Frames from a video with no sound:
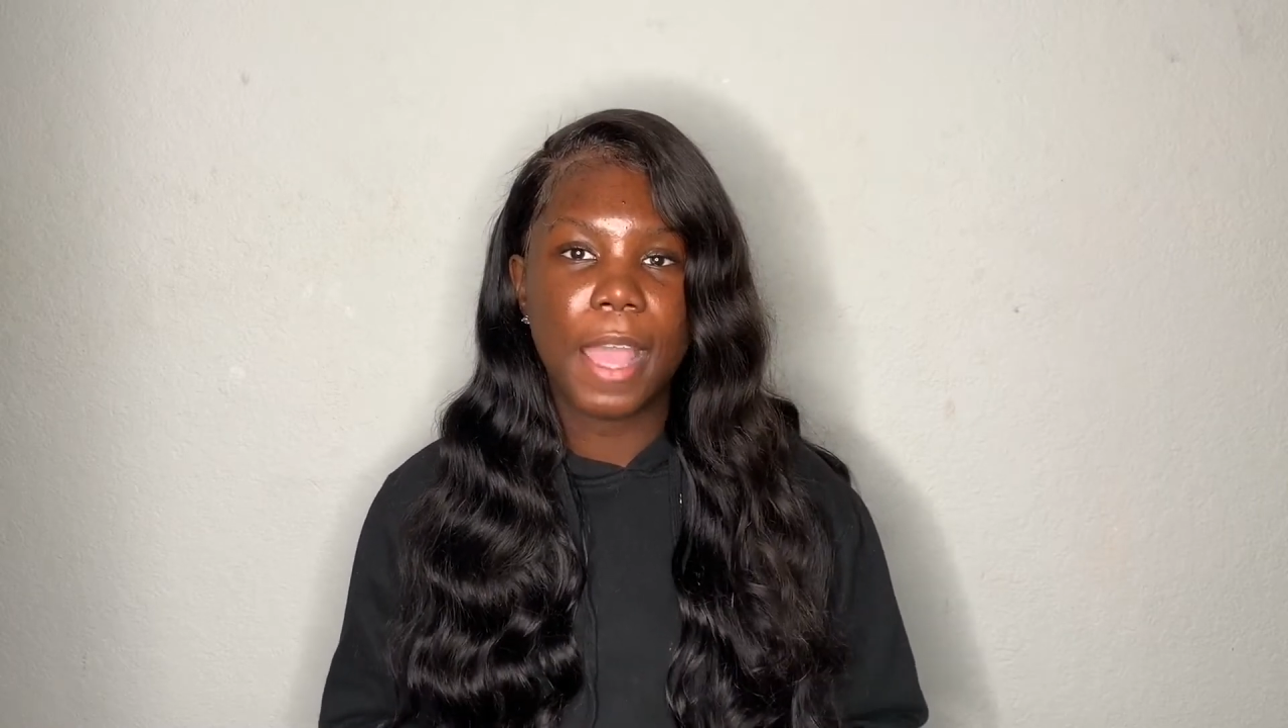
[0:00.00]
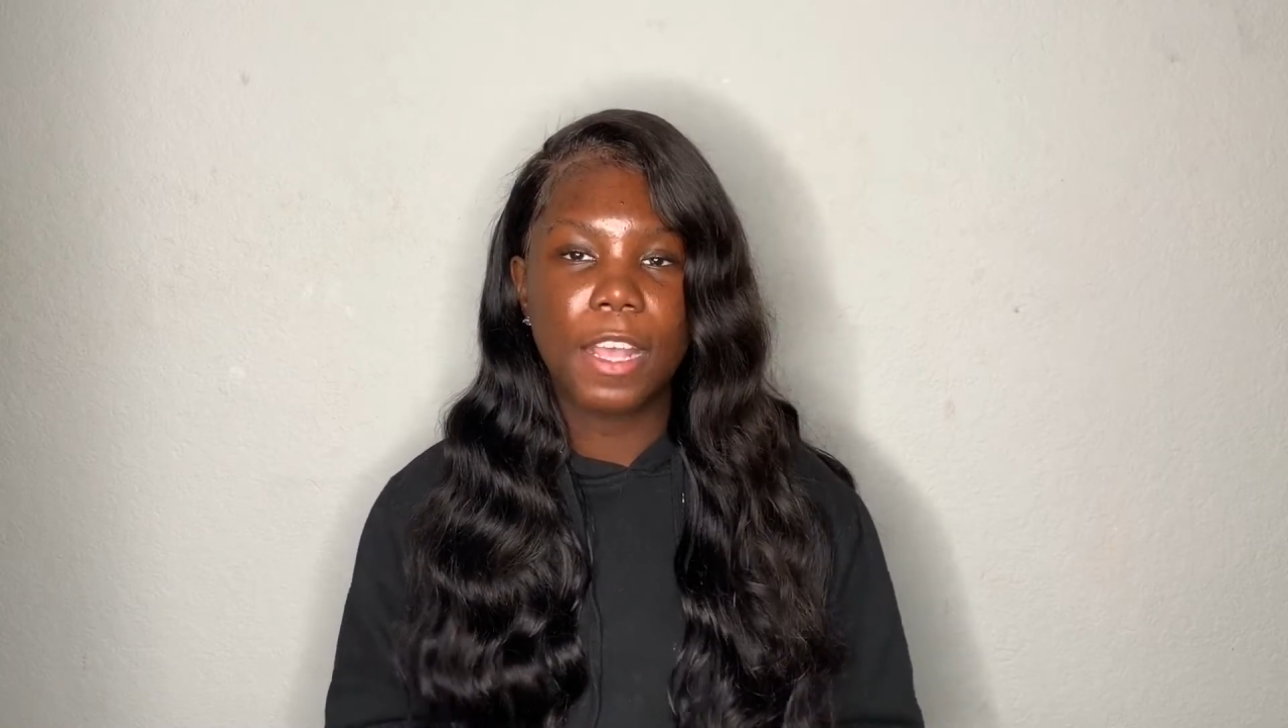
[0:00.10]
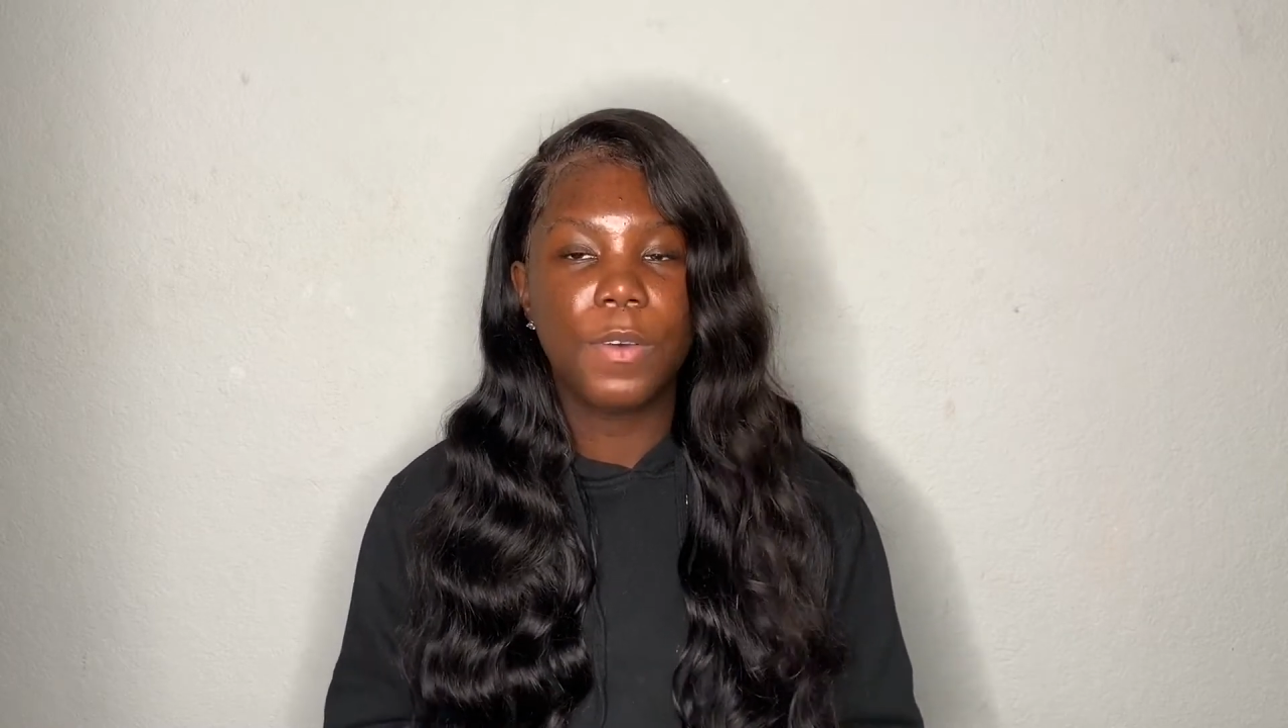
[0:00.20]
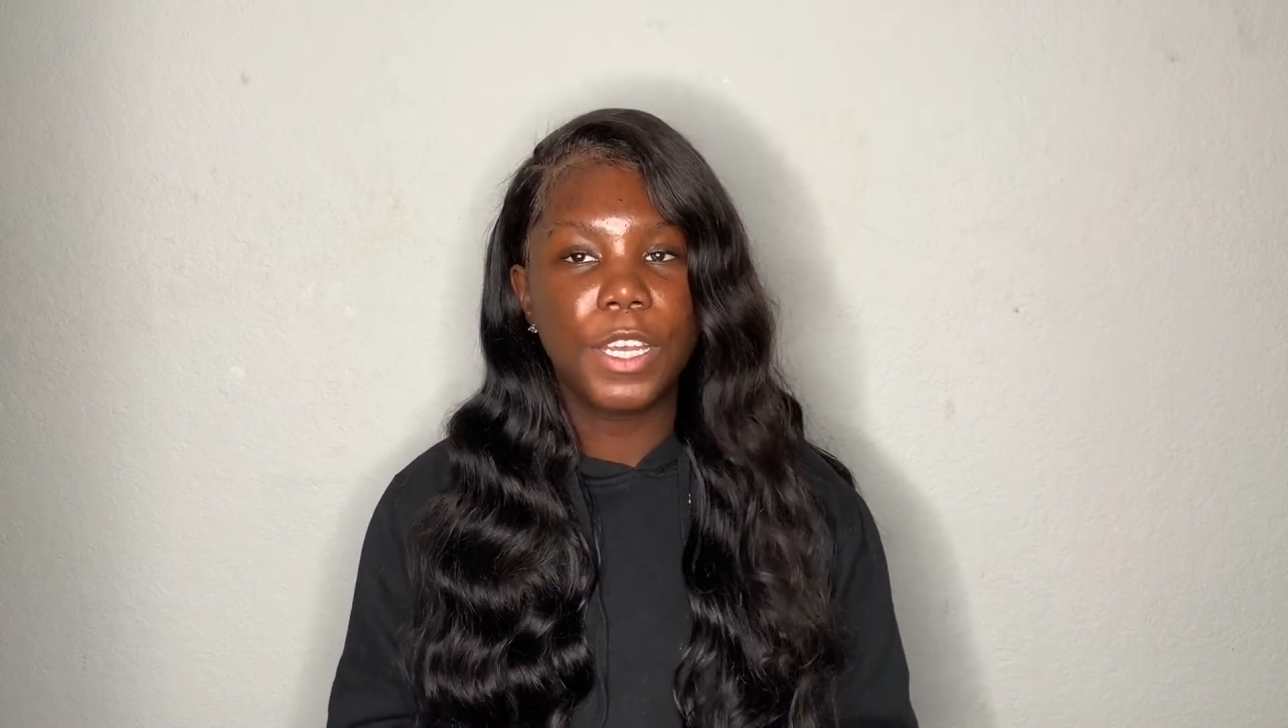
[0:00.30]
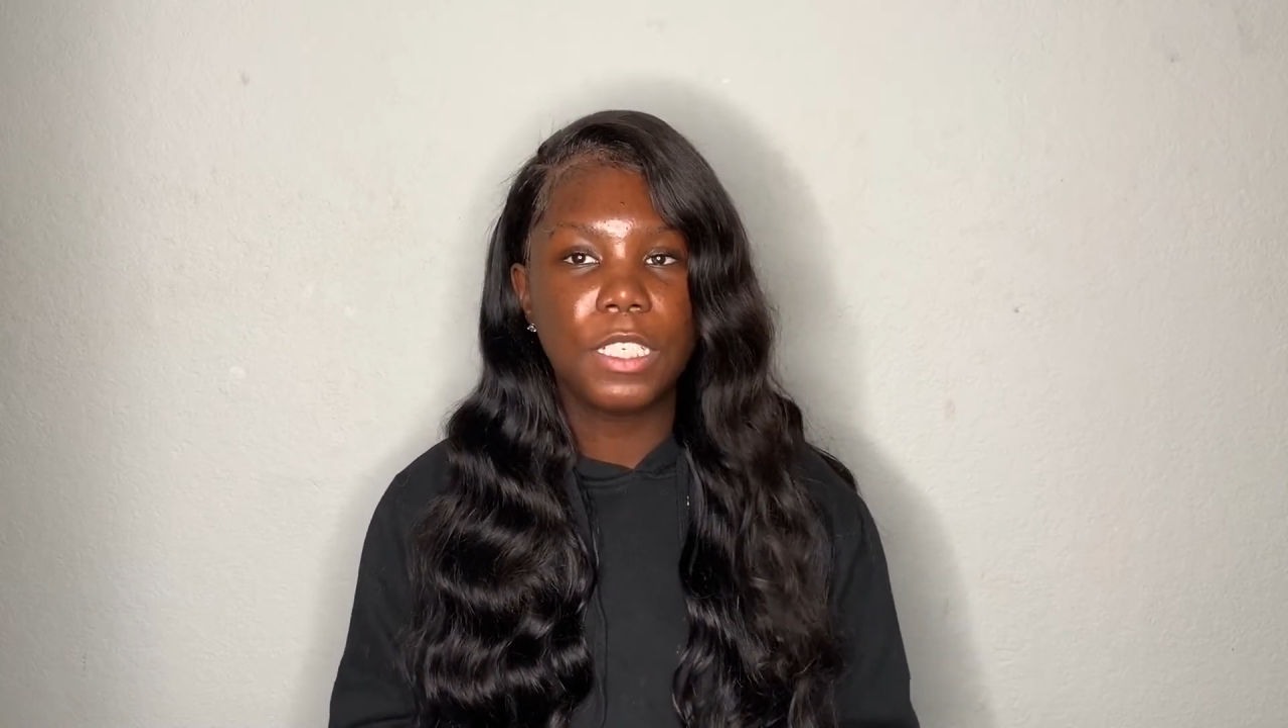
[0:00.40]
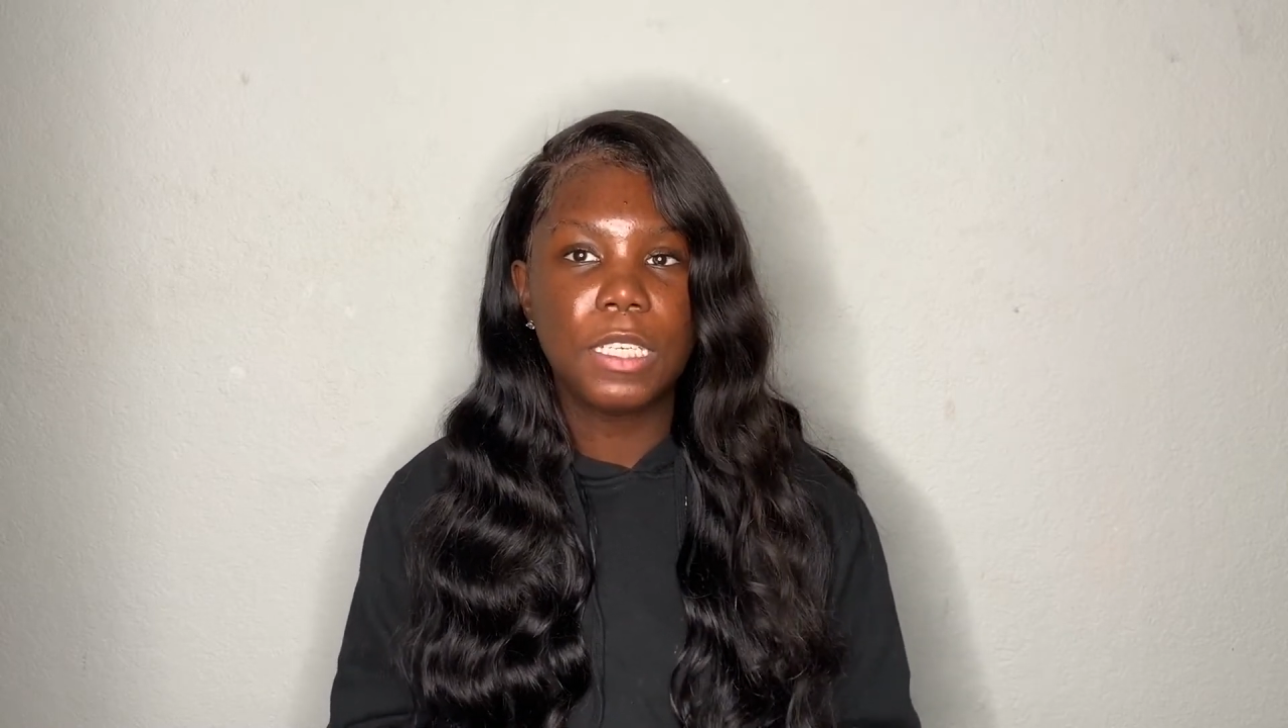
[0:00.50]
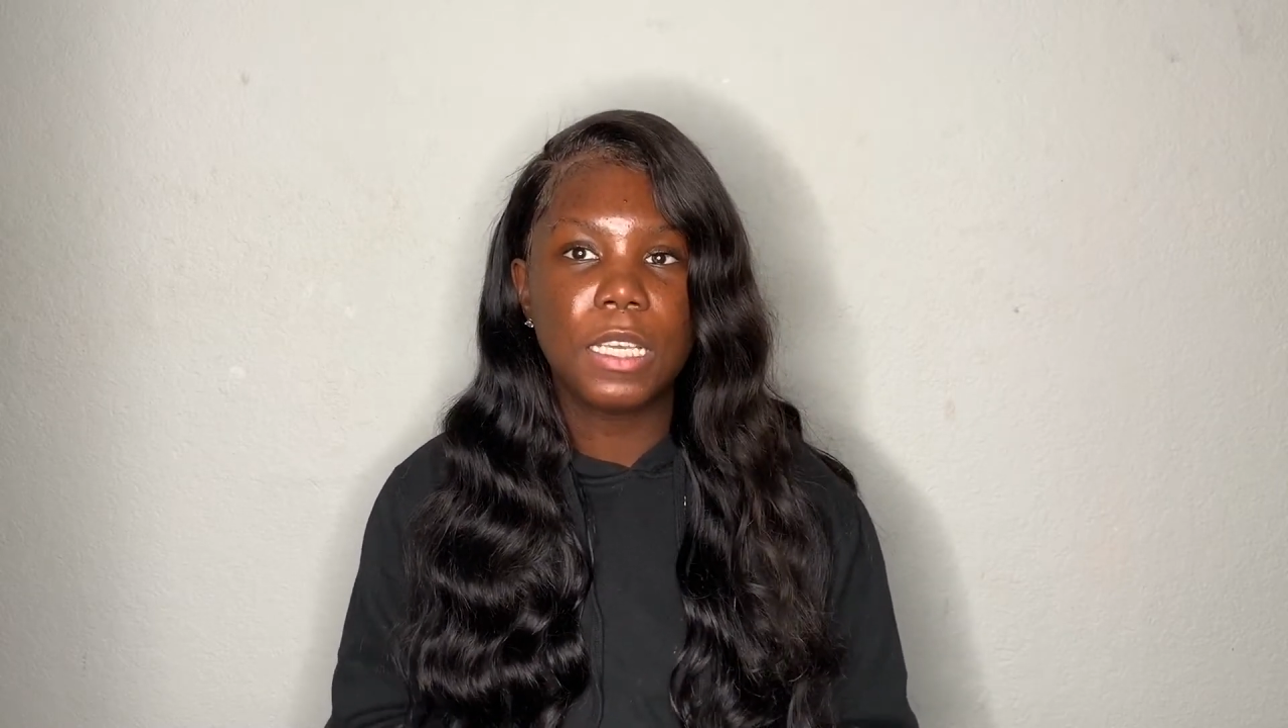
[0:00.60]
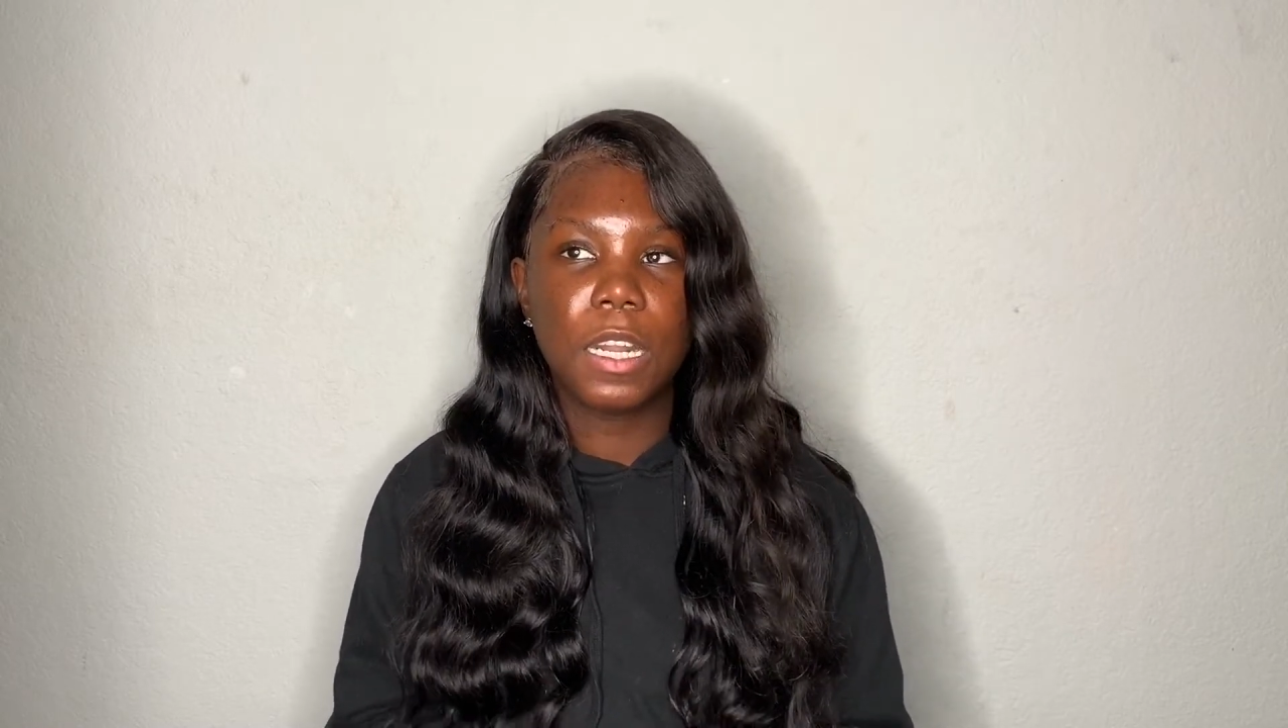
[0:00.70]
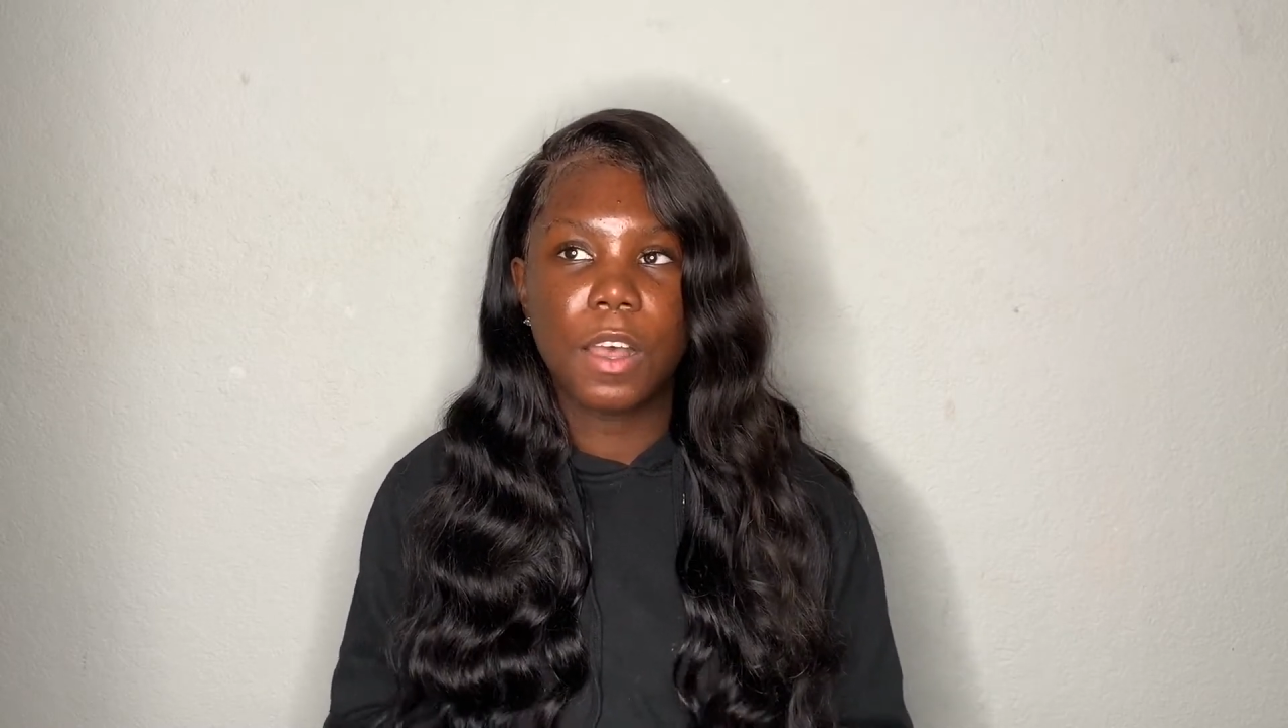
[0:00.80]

that question is going